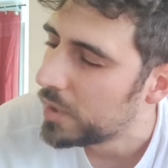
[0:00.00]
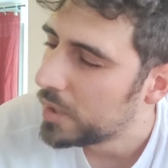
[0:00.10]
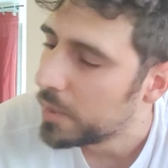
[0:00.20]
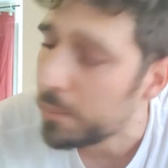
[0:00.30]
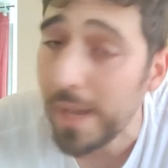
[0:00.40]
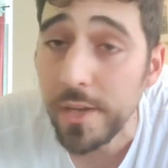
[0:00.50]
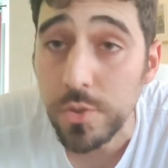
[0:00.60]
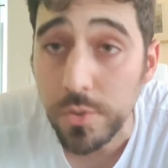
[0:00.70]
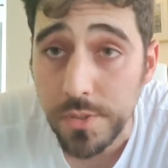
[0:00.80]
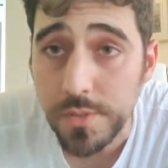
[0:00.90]

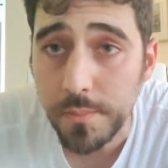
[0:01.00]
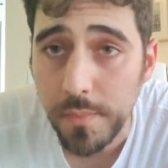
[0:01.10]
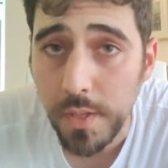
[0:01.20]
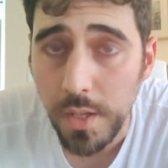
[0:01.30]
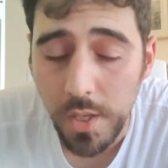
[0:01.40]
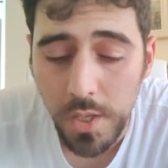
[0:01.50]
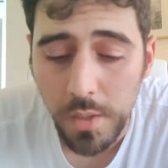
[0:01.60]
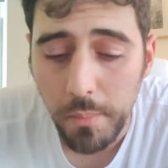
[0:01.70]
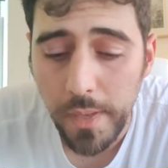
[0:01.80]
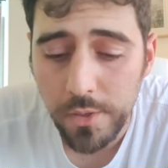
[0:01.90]
Banggood.
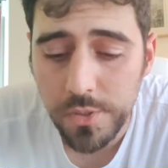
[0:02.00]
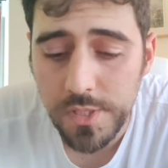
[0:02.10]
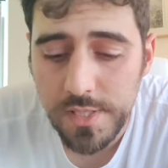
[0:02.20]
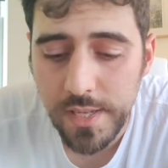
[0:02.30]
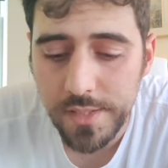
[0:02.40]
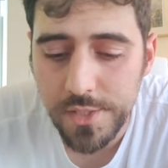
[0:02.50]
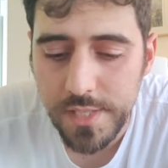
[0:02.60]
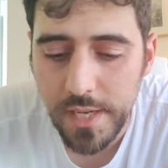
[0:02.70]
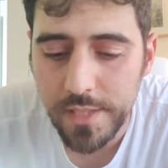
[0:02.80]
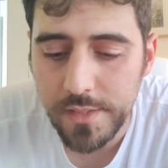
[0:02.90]
Banggood is another
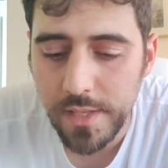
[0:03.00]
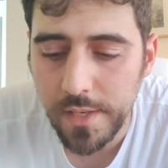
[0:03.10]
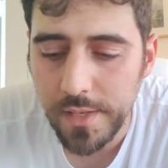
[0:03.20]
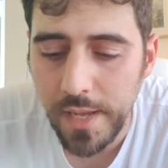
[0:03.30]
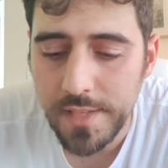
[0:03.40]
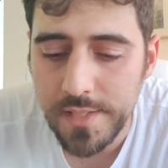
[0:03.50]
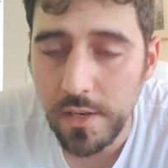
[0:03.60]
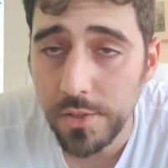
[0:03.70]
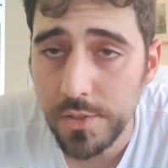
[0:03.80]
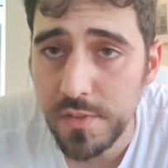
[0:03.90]
site that has a
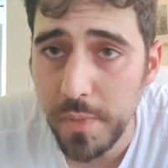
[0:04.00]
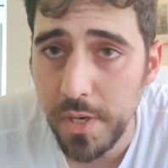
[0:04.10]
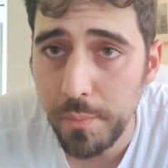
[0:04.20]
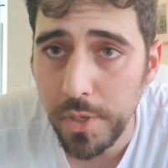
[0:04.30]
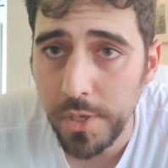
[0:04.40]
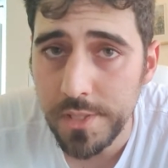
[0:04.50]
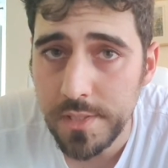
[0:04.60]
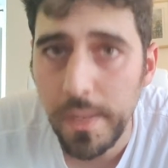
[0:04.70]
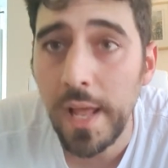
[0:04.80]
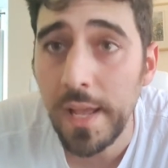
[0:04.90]
lot of spare parts,
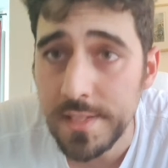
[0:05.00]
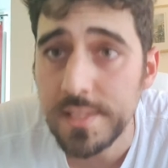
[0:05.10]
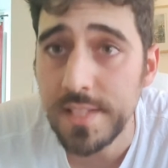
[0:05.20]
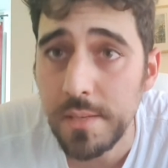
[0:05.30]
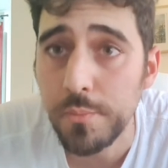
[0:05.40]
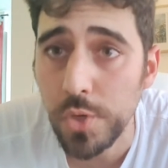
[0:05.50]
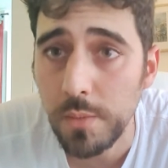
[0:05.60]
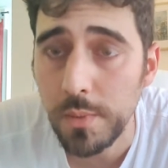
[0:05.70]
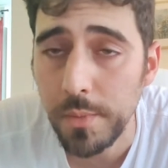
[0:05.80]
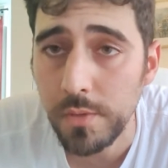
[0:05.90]
but has the same
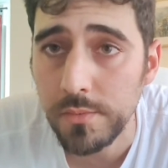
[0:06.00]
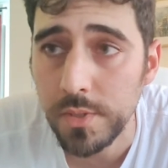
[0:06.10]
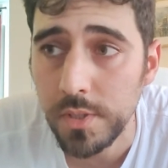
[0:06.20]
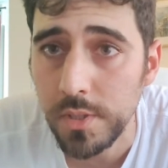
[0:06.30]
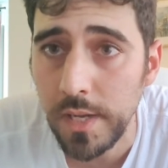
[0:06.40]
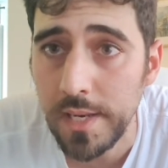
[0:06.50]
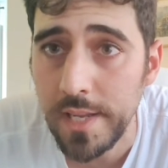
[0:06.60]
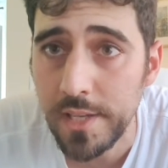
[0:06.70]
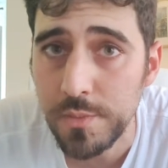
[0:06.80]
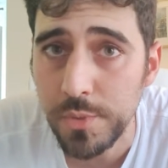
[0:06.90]
problem of
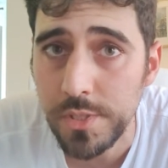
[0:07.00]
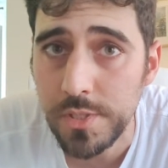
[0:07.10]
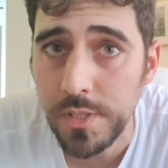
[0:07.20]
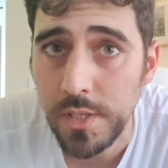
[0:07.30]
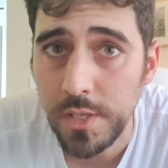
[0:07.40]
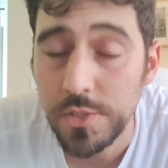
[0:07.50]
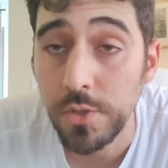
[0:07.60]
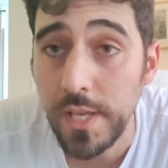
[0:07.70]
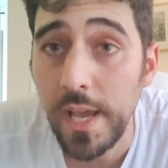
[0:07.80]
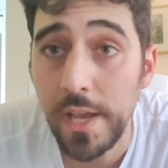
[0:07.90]
AliExpress. So
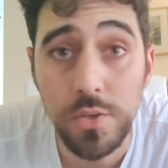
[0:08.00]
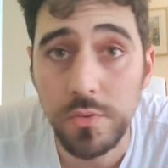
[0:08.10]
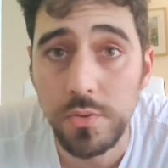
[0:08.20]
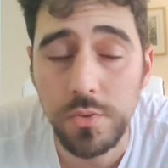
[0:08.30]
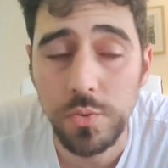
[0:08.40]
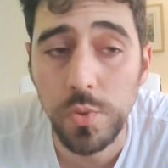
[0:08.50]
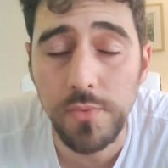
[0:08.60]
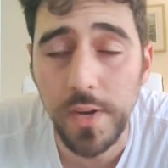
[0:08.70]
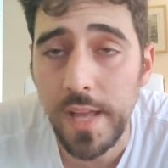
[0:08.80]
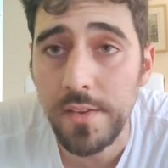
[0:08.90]
yeah, you will
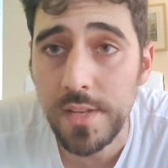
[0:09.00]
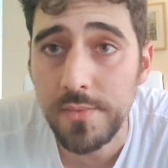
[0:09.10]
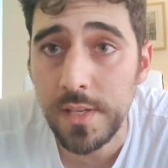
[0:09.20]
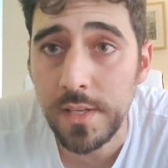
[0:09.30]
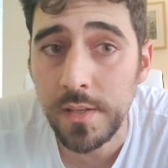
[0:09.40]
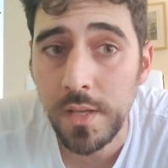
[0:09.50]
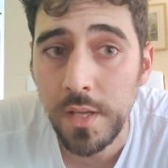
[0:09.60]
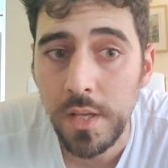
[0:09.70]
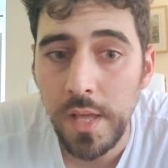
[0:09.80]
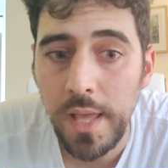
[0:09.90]
find anything,
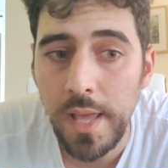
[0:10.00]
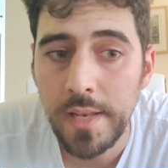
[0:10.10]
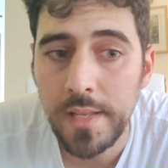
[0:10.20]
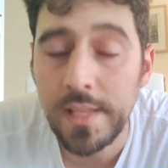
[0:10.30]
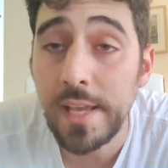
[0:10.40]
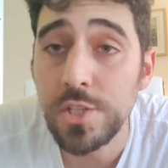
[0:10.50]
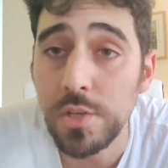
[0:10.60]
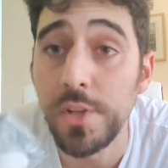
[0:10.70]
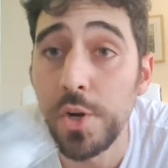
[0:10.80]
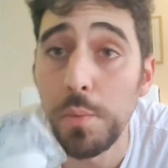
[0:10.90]
and in case
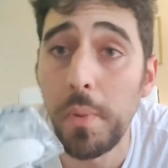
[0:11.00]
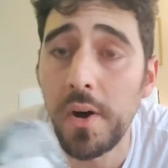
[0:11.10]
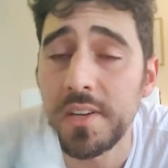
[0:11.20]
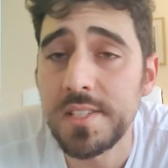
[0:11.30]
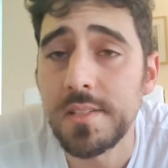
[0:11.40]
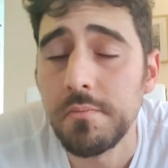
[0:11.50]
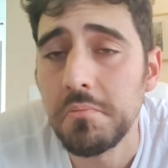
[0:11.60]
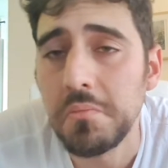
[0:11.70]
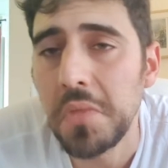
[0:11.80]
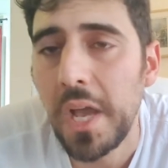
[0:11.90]
of little parts,
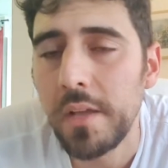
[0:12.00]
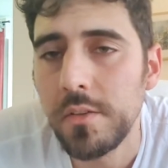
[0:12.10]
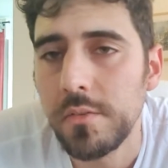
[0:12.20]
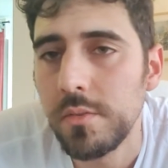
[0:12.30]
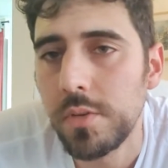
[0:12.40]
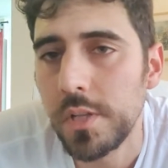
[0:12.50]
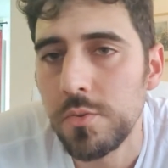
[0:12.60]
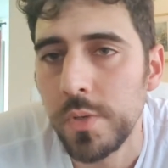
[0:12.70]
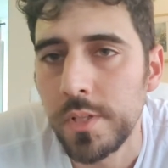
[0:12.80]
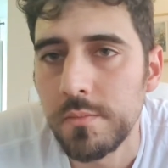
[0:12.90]
yeah, you can
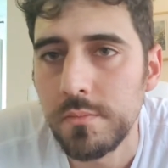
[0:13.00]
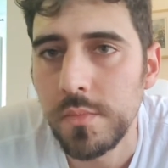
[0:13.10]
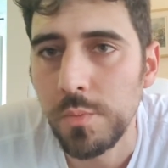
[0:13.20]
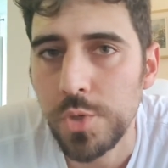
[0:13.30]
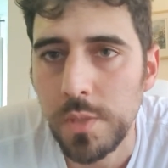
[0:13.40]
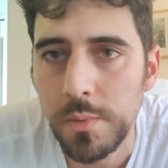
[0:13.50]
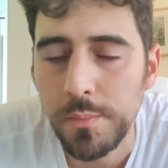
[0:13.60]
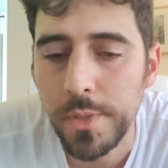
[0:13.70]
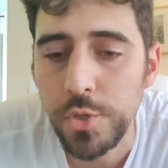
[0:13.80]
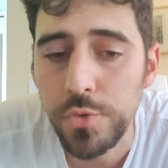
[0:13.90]
do it, no problem.
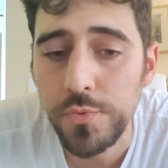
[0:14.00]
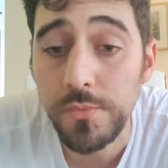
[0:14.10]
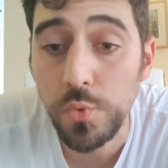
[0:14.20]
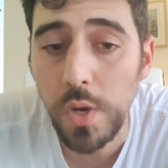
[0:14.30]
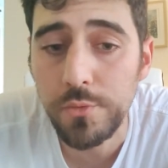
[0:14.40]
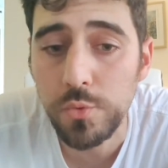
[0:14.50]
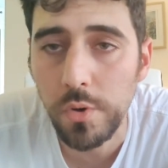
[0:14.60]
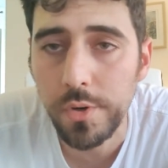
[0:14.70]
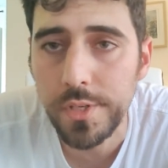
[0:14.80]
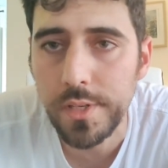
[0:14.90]
But if you have to
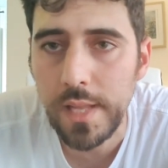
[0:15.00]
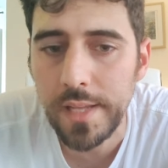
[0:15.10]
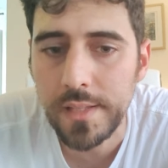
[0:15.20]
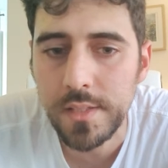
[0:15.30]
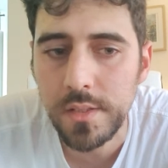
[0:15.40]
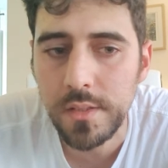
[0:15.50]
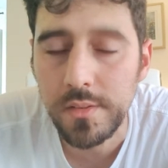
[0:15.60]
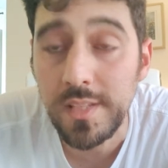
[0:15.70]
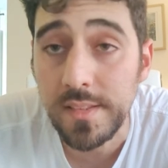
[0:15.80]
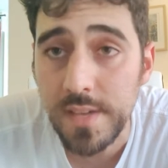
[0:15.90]
order like
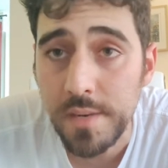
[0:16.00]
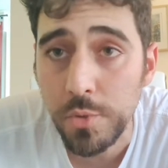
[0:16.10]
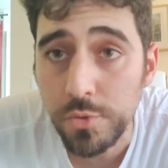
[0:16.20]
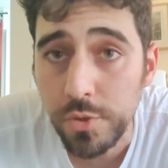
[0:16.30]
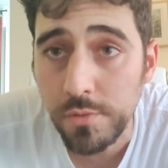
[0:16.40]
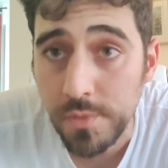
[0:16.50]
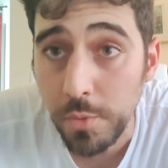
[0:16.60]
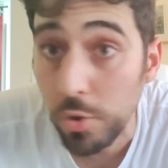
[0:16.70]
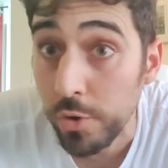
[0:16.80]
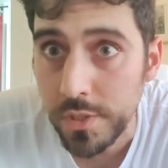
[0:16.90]
the entire motor
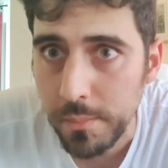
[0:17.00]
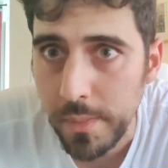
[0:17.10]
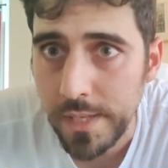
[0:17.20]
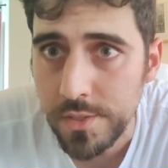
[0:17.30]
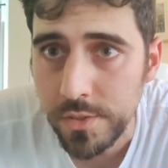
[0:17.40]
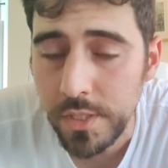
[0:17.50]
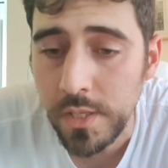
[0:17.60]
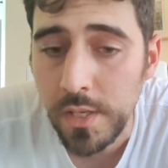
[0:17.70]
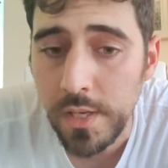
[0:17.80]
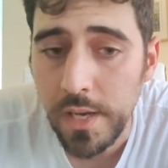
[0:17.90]
or the battery,
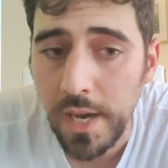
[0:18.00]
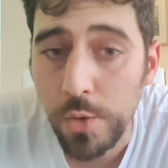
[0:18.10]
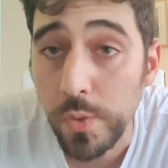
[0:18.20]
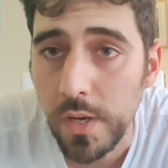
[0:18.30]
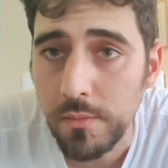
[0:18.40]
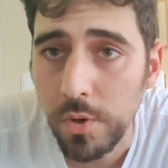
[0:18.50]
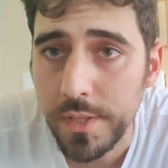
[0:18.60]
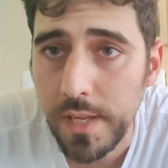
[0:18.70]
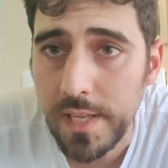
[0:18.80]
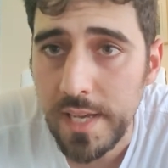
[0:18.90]
I will avoid
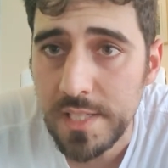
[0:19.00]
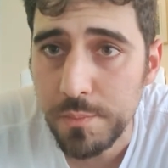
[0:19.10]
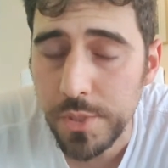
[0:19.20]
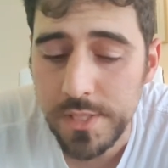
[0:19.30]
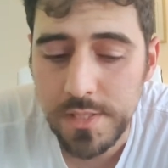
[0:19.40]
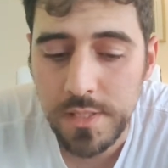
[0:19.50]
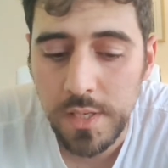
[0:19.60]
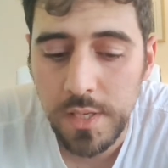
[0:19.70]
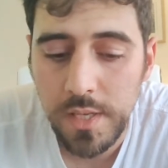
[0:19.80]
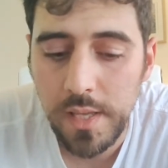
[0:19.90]
AliExpress.
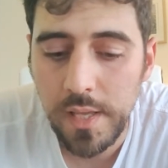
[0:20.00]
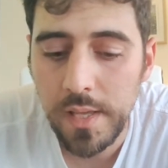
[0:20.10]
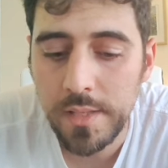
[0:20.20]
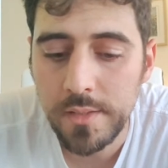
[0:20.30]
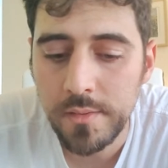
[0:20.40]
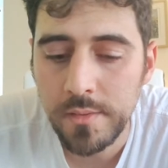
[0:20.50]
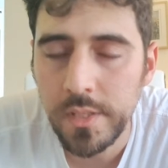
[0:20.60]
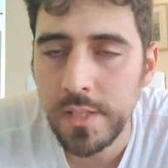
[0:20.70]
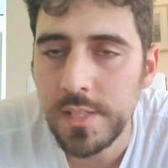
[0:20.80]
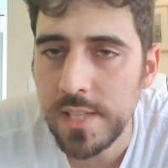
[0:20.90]
And
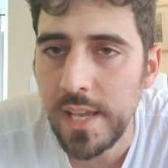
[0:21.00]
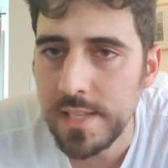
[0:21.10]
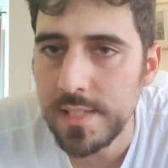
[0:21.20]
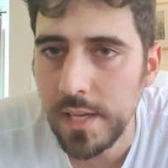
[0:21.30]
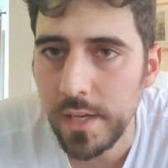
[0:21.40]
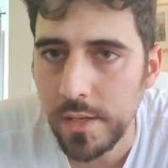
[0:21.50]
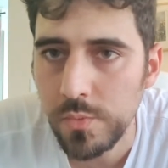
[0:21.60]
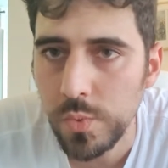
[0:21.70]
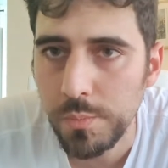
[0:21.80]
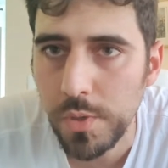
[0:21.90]
in this case, I
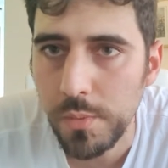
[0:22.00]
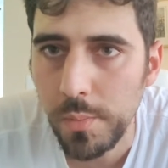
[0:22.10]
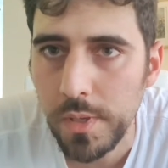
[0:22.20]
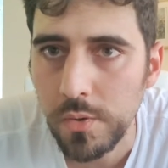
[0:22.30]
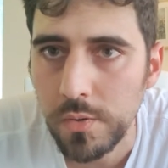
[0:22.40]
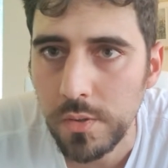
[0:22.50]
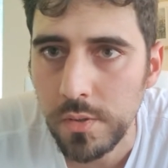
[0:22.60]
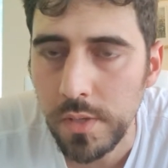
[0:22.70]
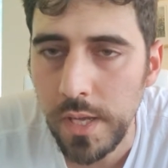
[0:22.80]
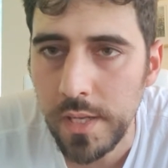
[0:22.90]
will probably look
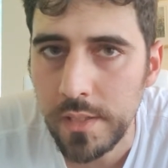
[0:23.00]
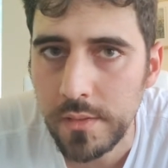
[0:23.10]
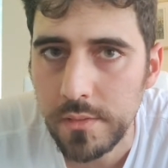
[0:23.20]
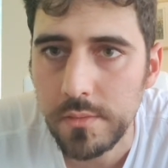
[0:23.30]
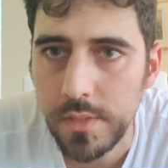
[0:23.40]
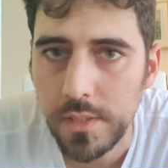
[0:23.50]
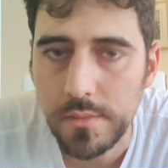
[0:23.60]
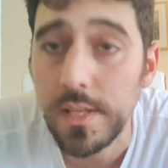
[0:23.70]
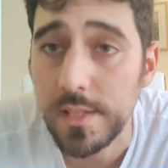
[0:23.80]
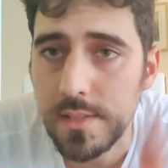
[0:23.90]
at it. Yeah,
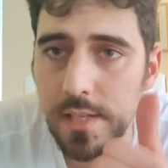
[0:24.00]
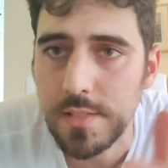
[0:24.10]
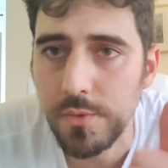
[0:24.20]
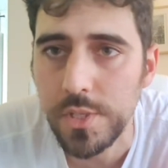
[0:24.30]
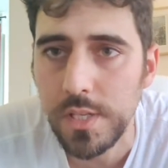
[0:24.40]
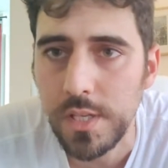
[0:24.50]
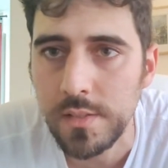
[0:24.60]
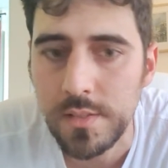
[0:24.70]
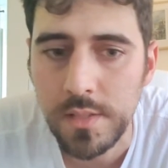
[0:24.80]
thanks for the hint.